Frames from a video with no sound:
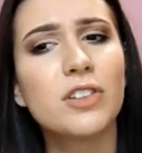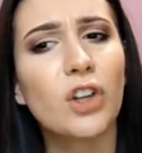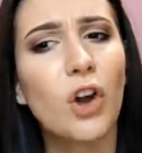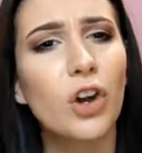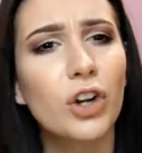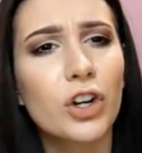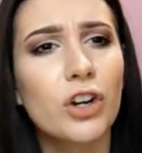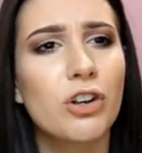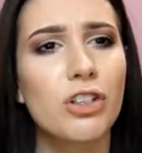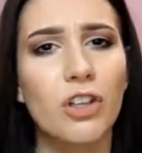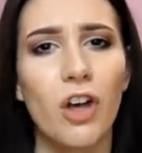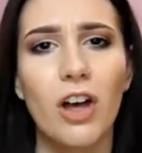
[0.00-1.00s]
darker
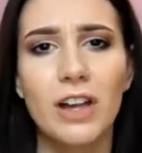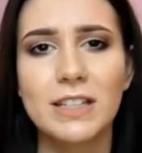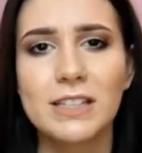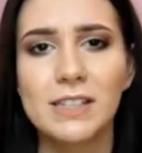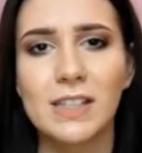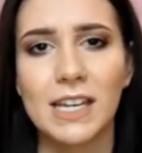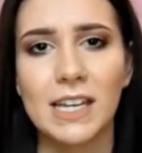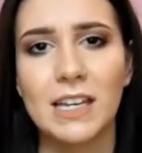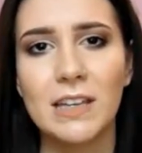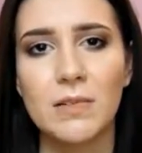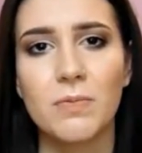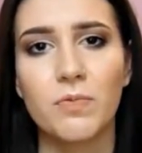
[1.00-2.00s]
thoughts
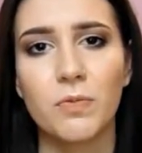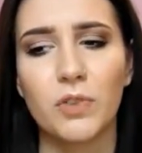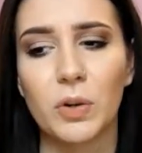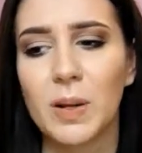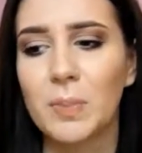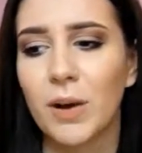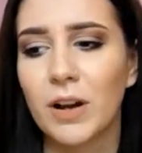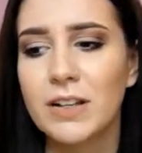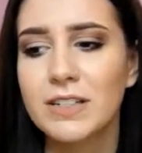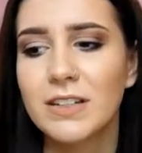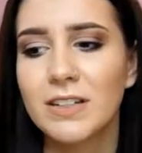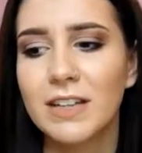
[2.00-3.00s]
hit for me
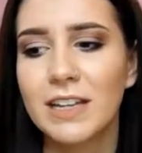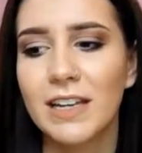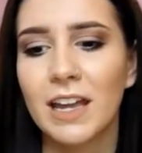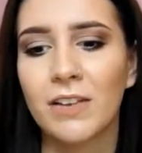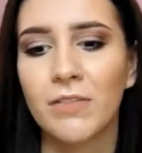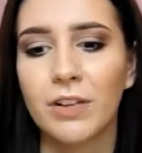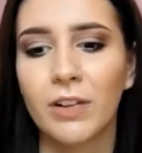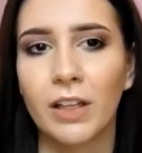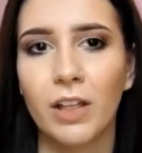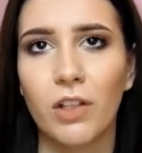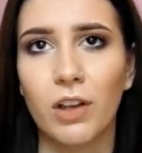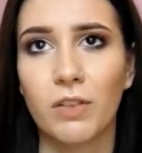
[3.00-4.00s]
personally and for
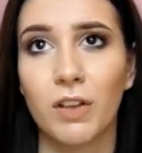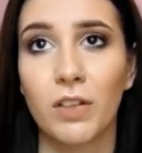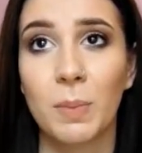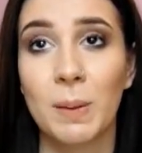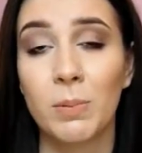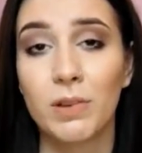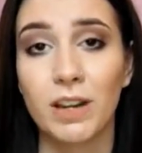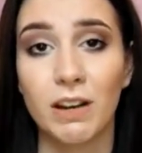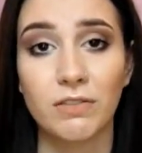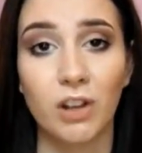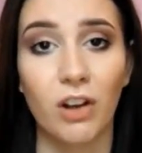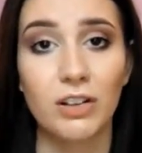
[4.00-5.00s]
like a lot of other people that
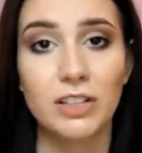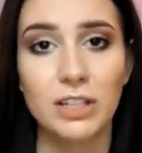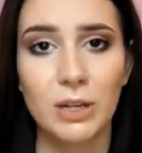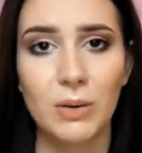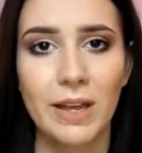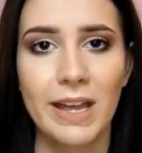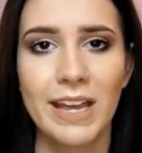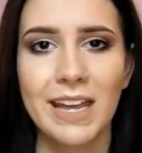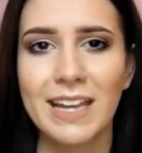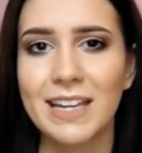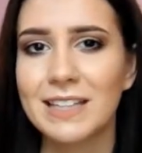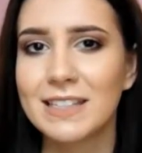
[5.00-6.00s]
I've talked to,
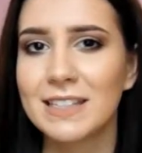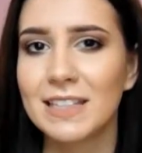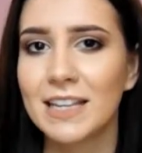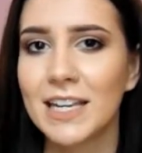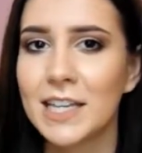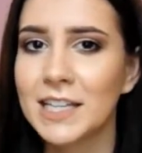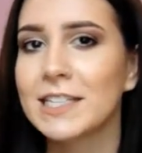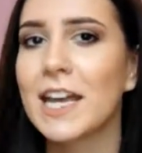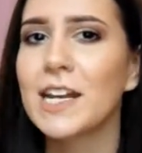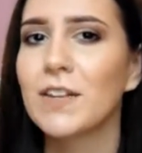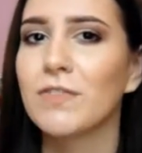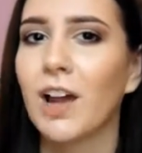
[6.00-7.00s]
it's in the
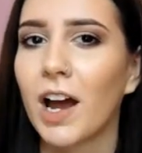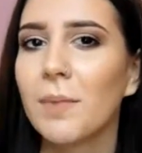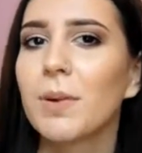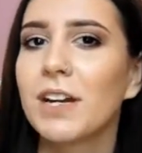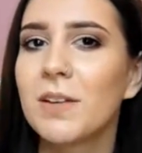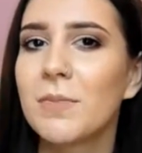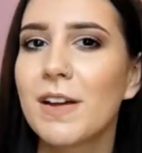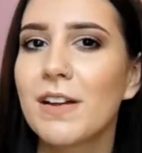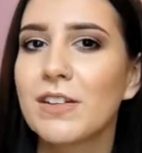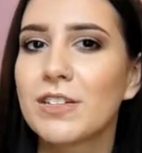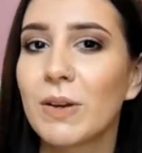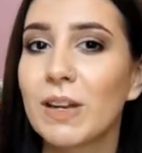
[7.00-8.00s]
dead of night pretty
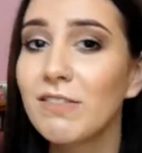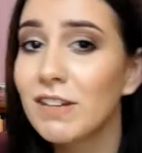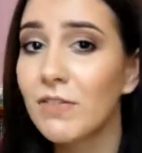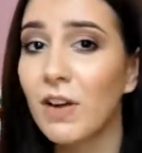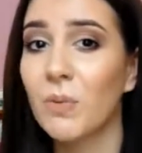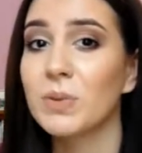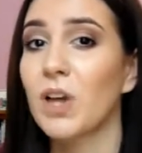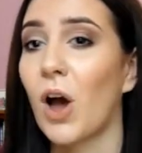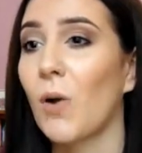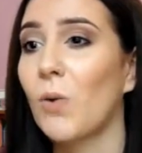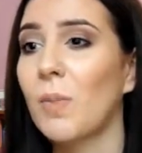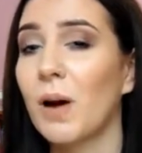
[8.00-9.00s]
much. So even if I was
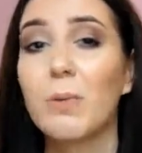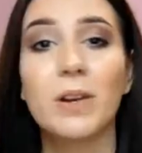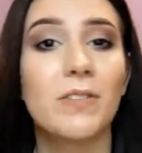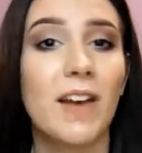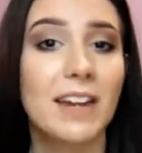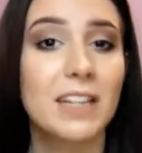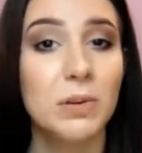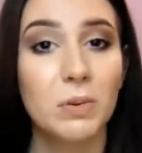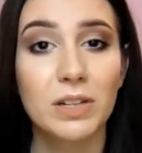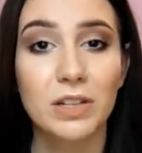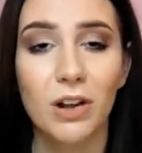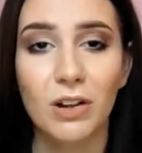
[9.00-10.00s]
home, I wouldn't have had
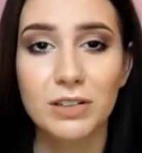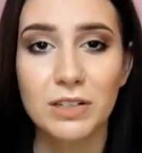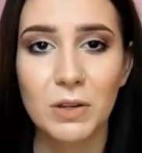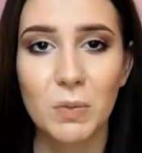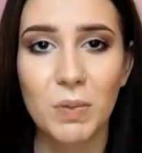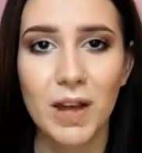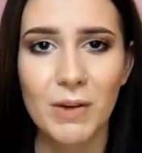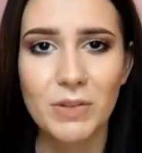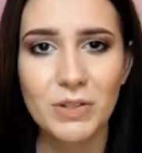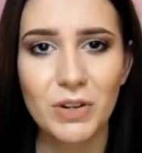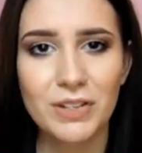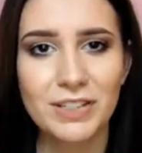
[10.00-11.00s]
anyone to talk to, but I
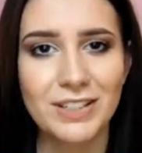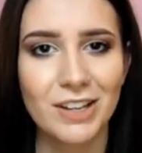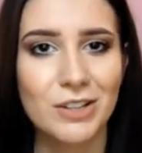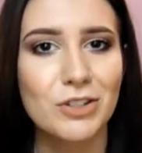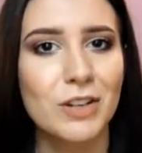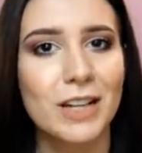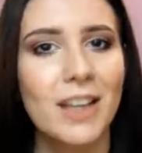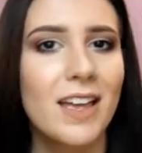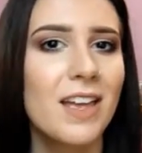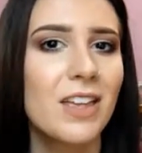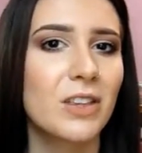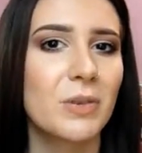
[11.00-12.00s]
was across the country.
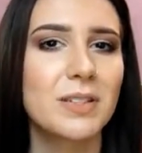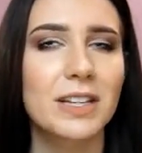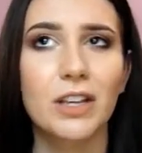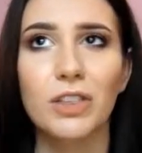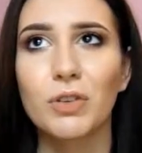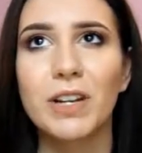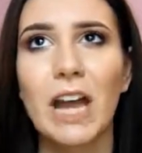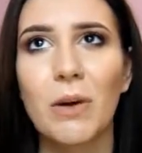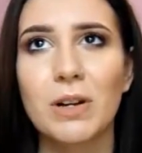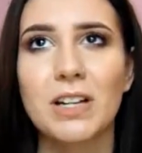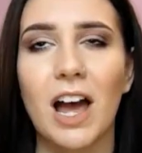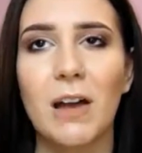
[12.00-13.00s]
It was like a three
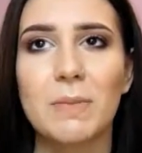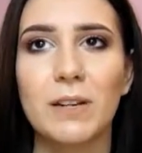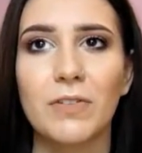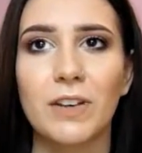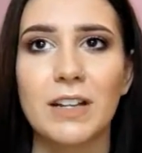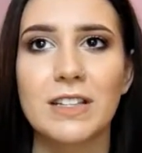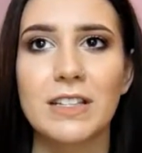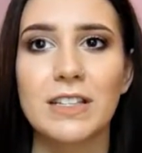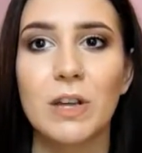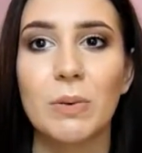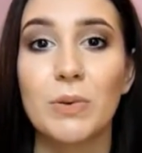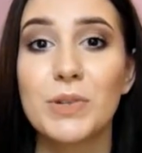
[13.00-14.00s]
hour time difference, and
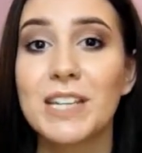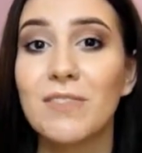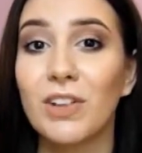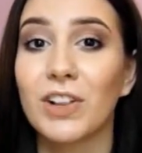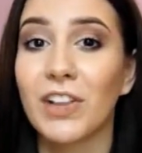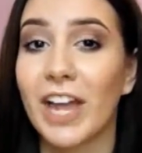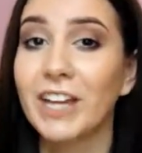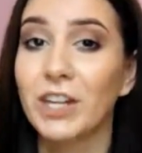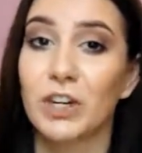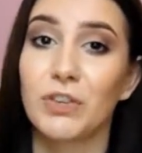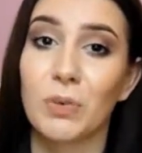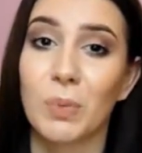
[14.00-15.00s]
so it was even
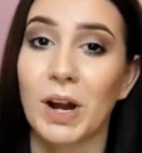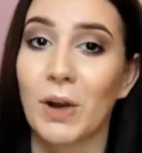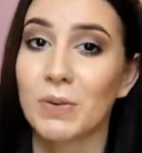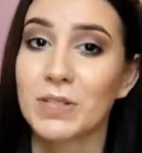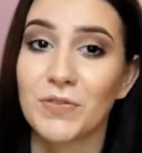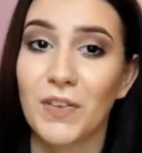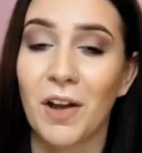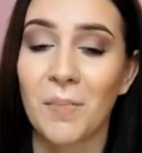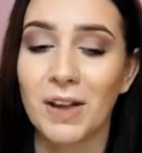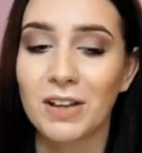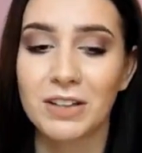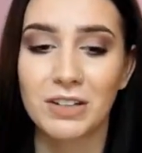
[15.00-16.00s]
later from where I was
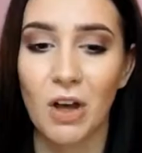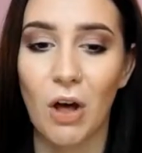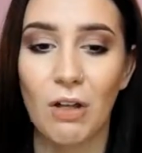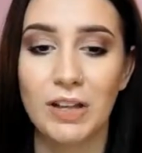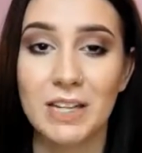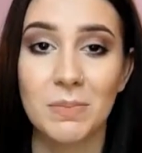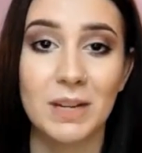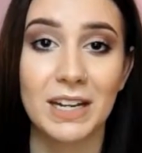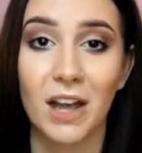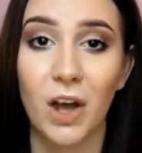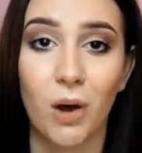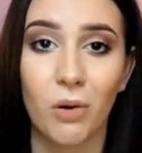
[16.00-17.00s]
from. I couldn't call
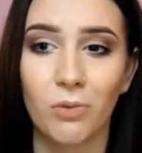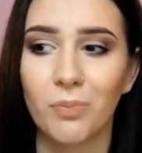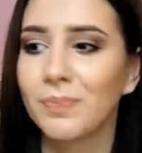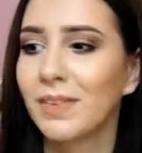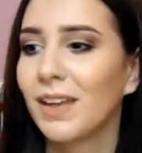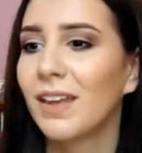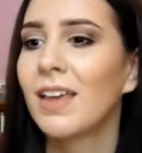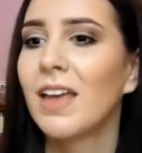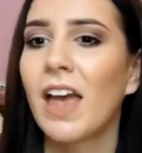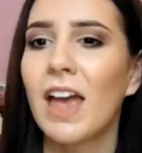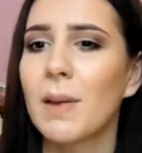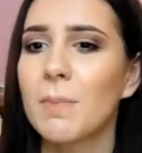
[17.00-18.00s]
anybody at home,
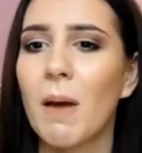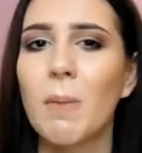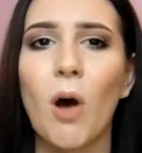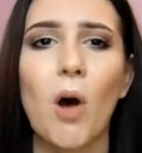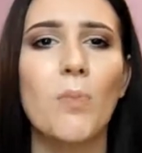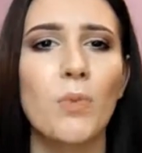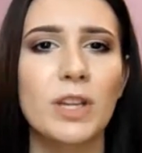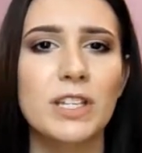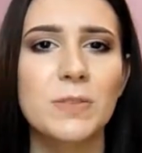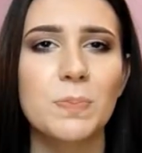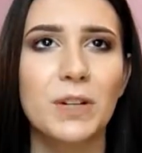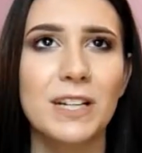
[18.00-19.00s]
and my mom
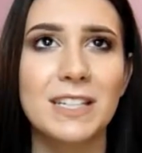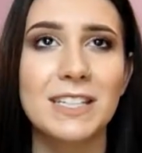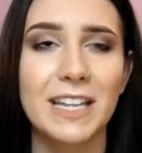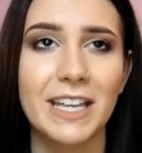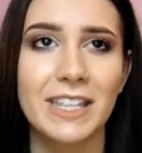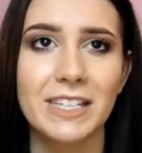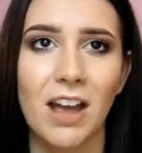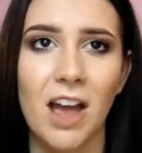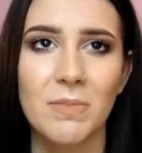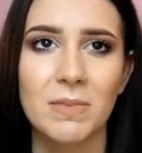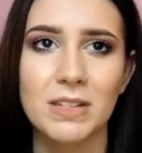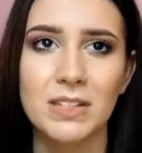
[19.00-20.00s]
was pretty sick at the
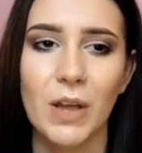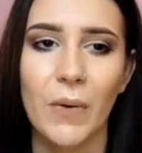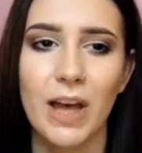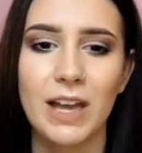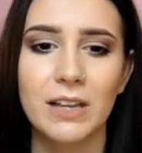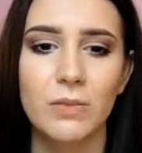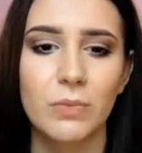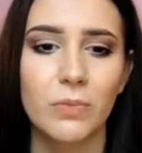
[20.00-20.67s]
time, and so I,